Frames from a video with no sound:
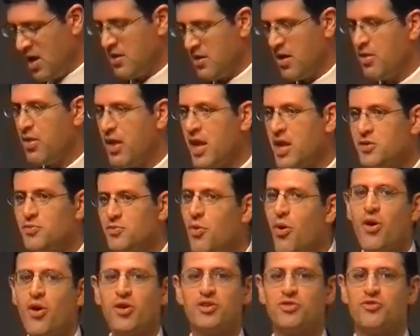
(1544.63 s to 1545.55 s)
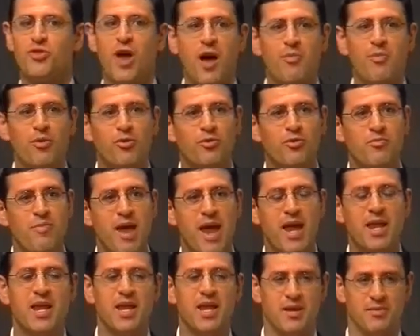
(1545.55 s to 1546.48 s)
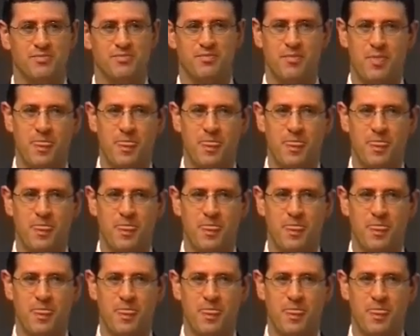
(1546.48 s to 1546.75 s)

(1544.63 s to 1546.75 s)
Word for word: Now, these words troubled many.